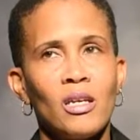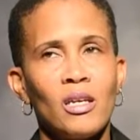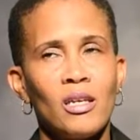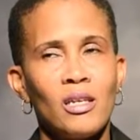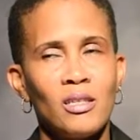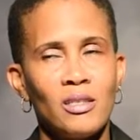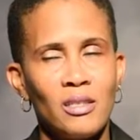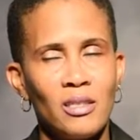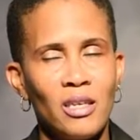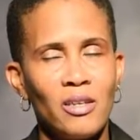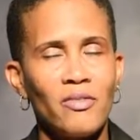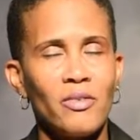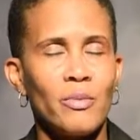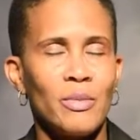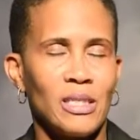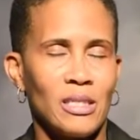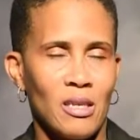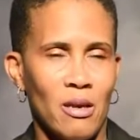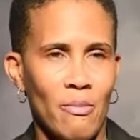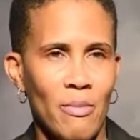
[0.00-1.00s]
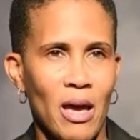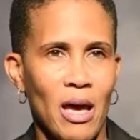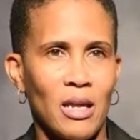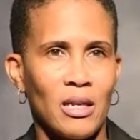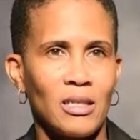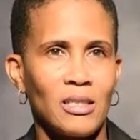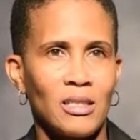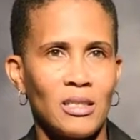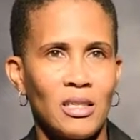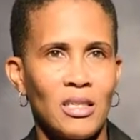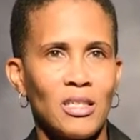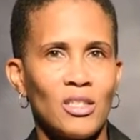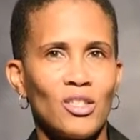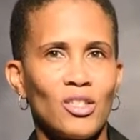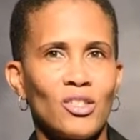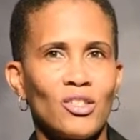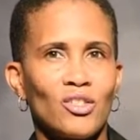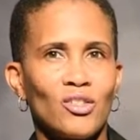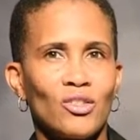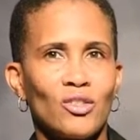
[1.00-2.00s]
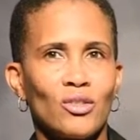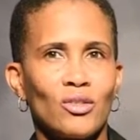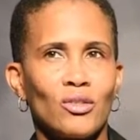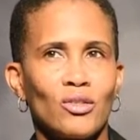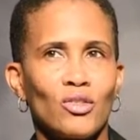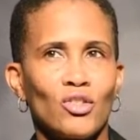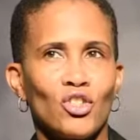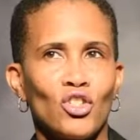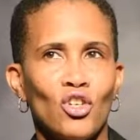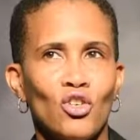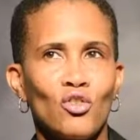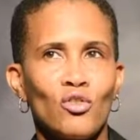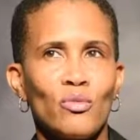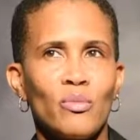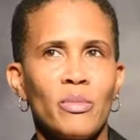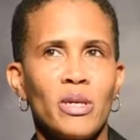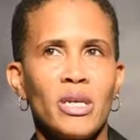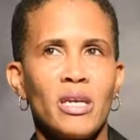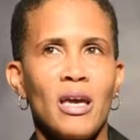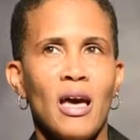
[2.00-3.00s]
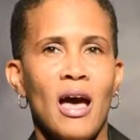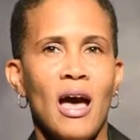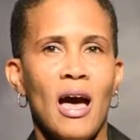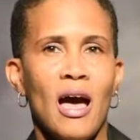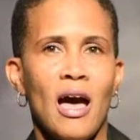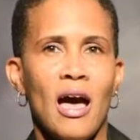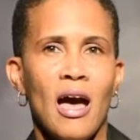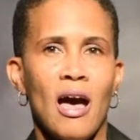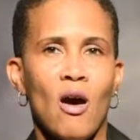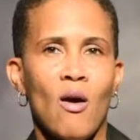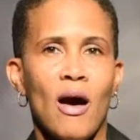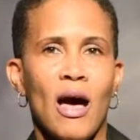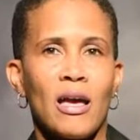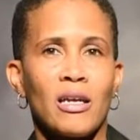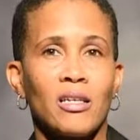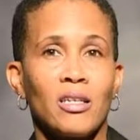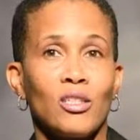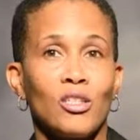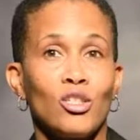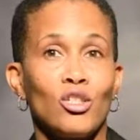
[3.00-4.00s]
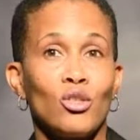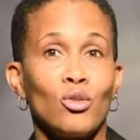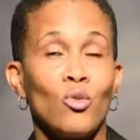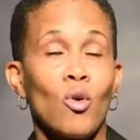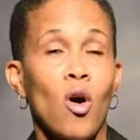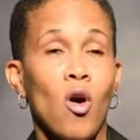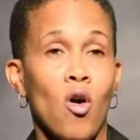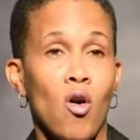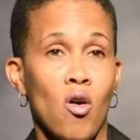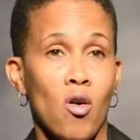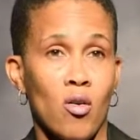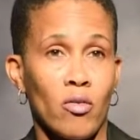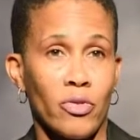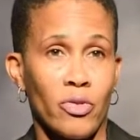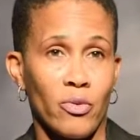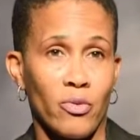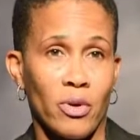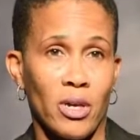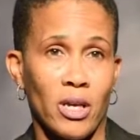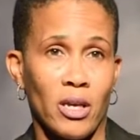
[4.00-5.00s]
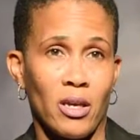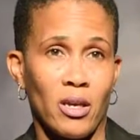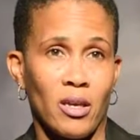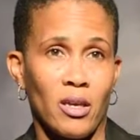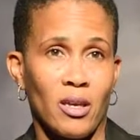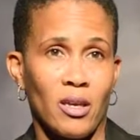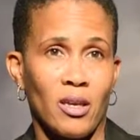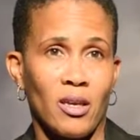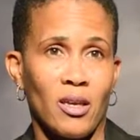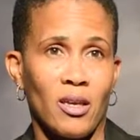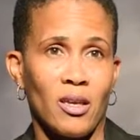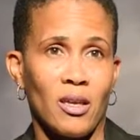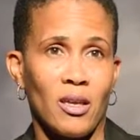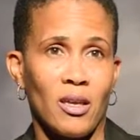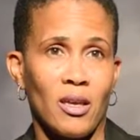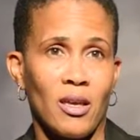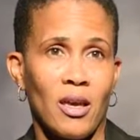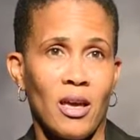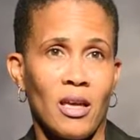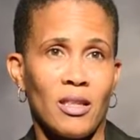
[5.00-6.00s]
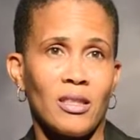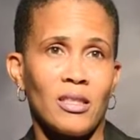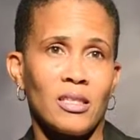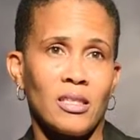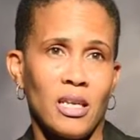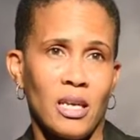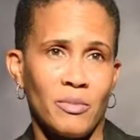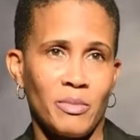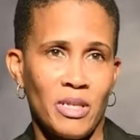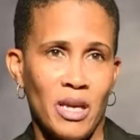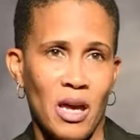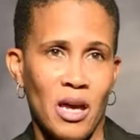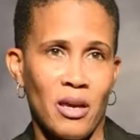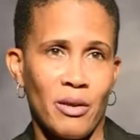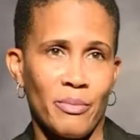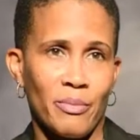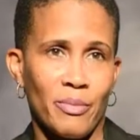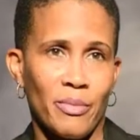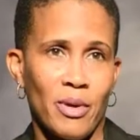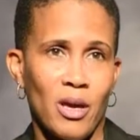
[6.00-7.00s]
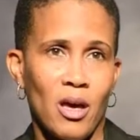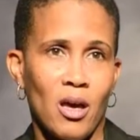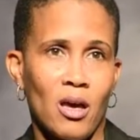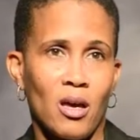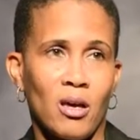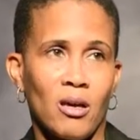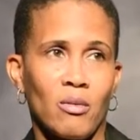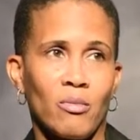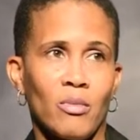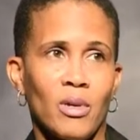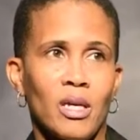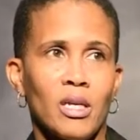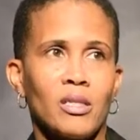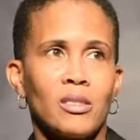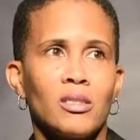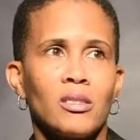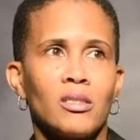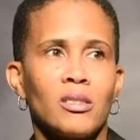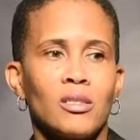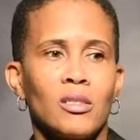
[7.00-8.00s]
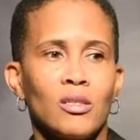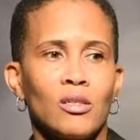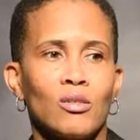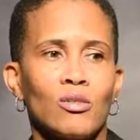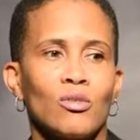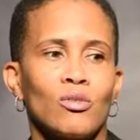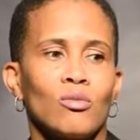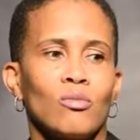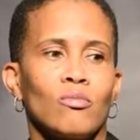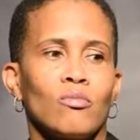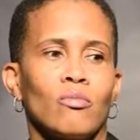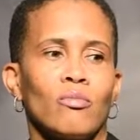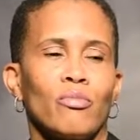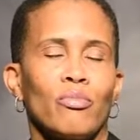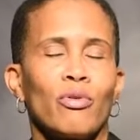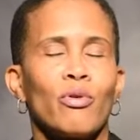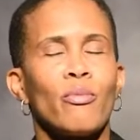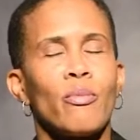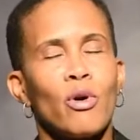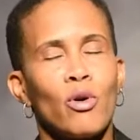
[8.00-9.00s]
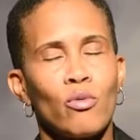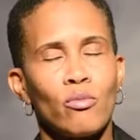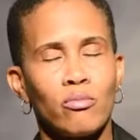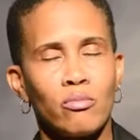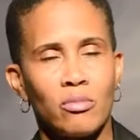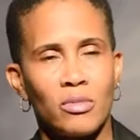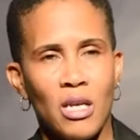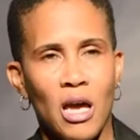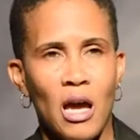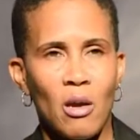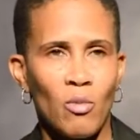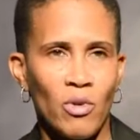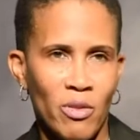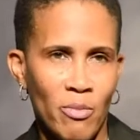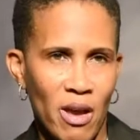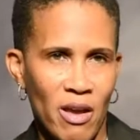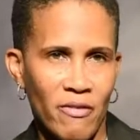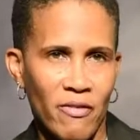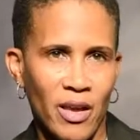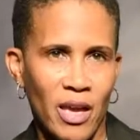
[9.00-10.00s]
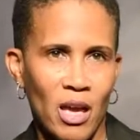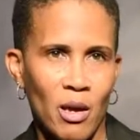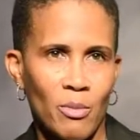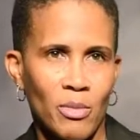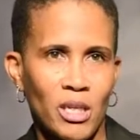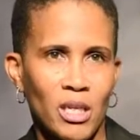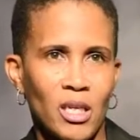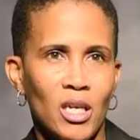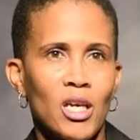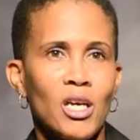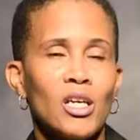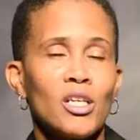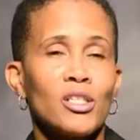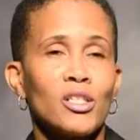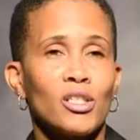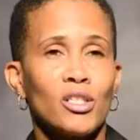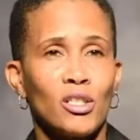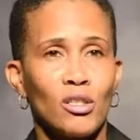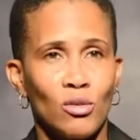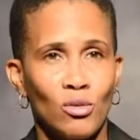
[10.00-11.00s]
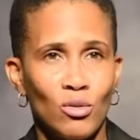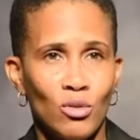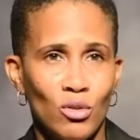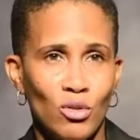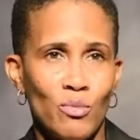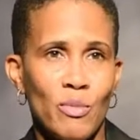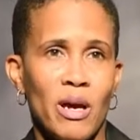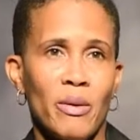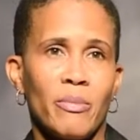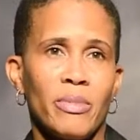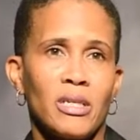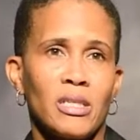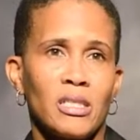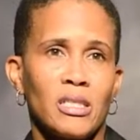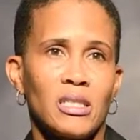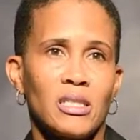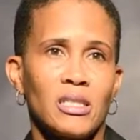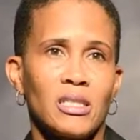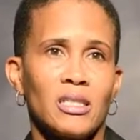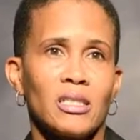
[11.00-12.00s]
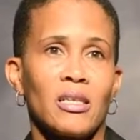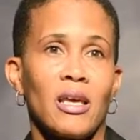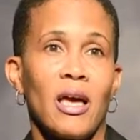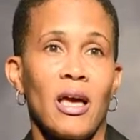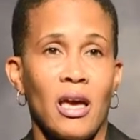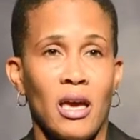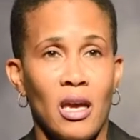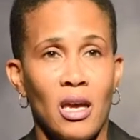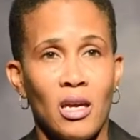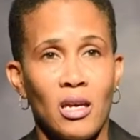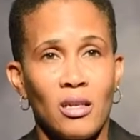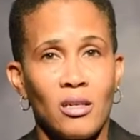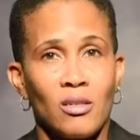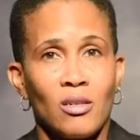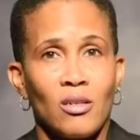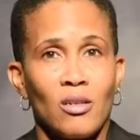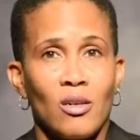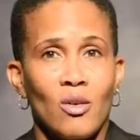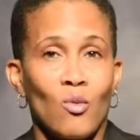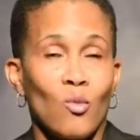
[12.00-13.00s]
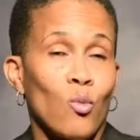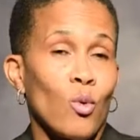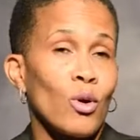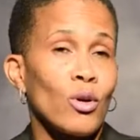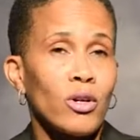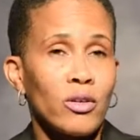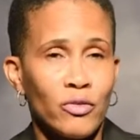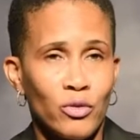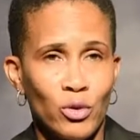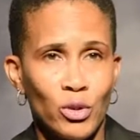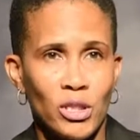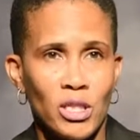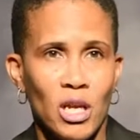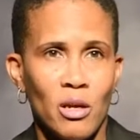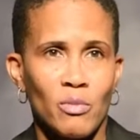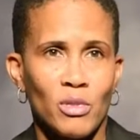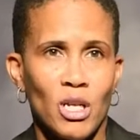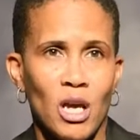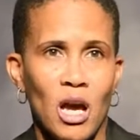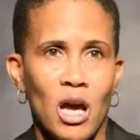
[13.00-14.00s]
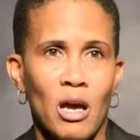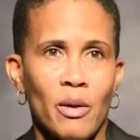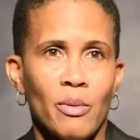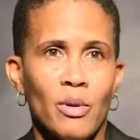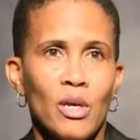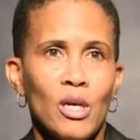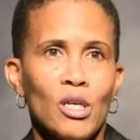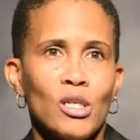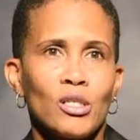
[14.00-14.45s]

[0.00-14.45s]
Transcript: It's given me some balance. It's showed me how I can do all three at the same time and still promote time with my family, still do my business, and work a full-time job.